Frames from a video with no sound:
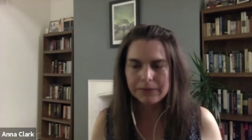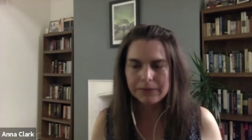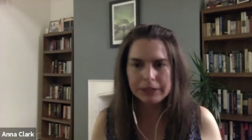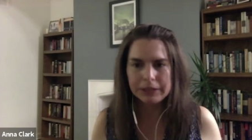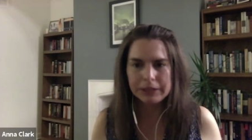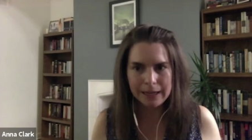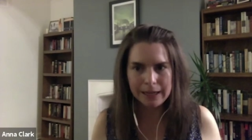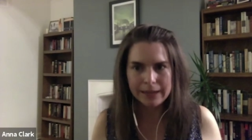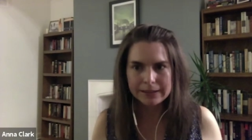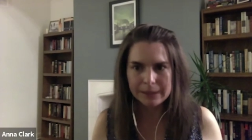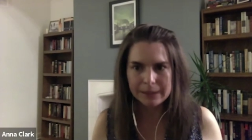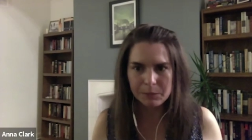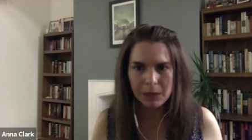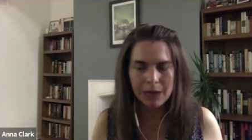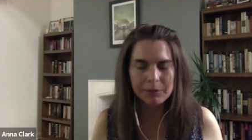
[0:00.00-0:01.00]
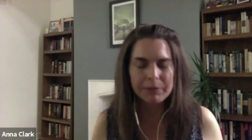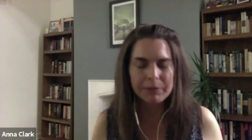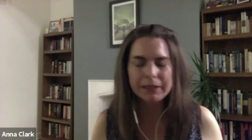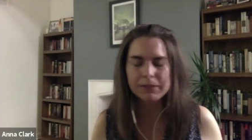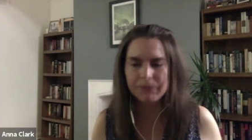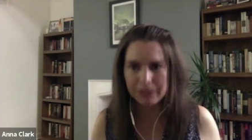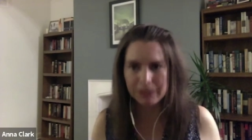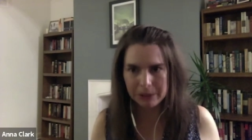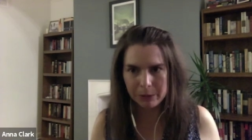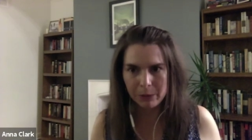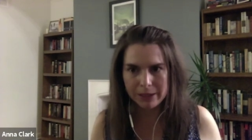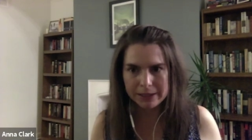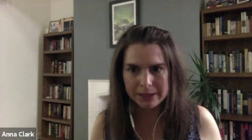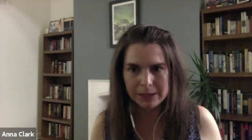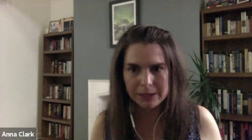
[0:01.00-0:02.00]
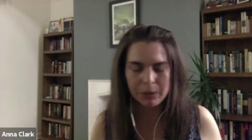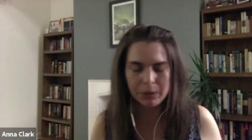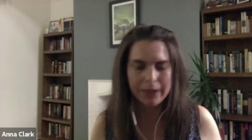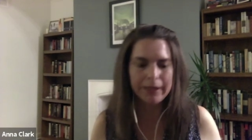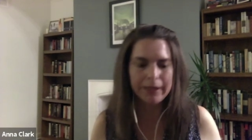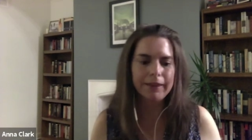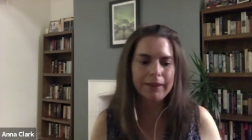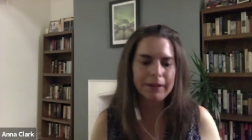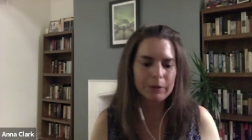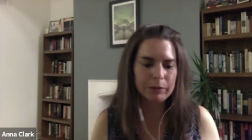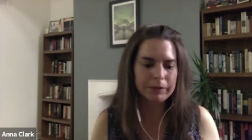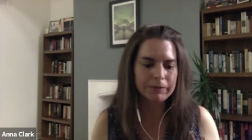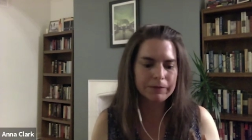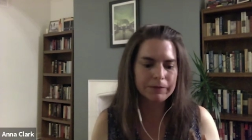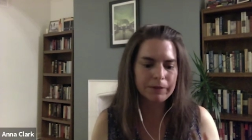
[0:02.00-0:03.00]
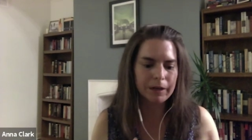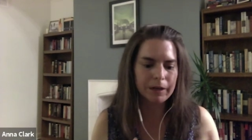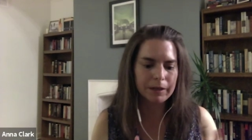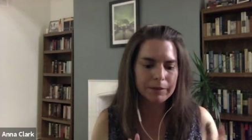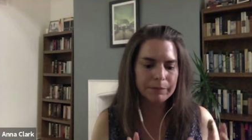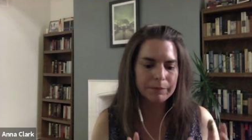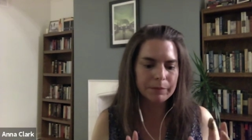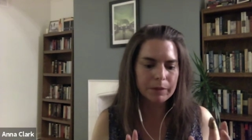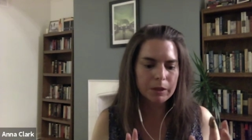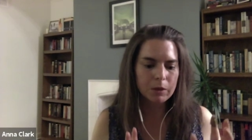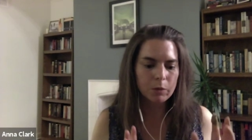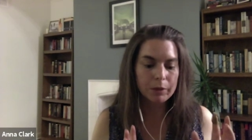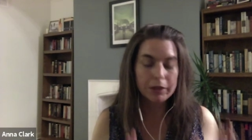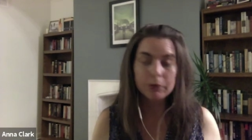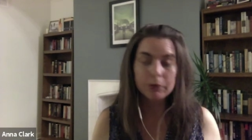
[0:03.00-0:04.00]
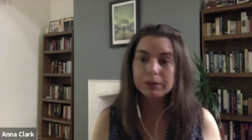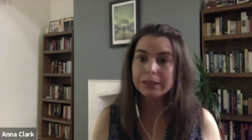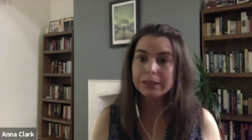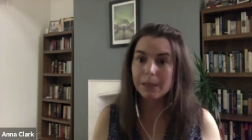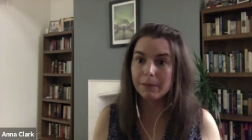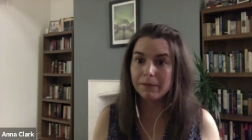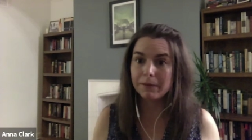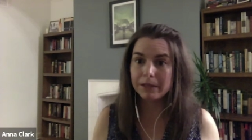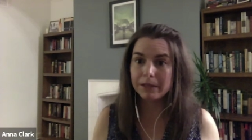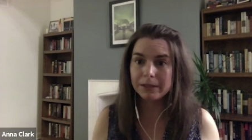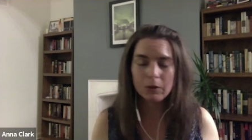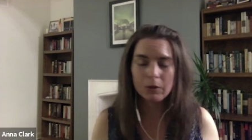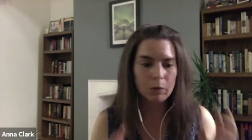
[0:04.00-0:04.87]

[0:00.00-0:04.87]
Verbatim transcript: toxic problem that's very widespread. I think we've um, we know some of it. We're